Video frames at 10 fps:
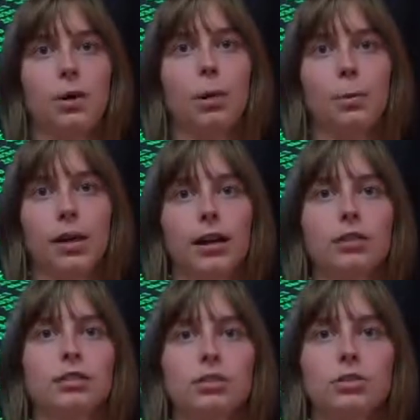operate in
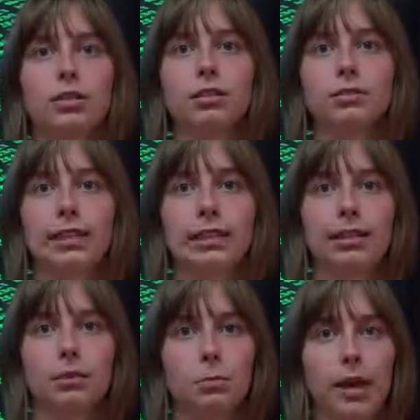a destructive and
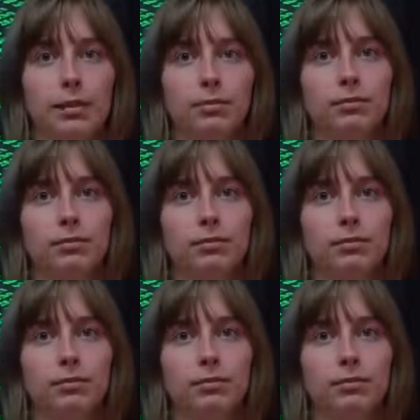illegal manner.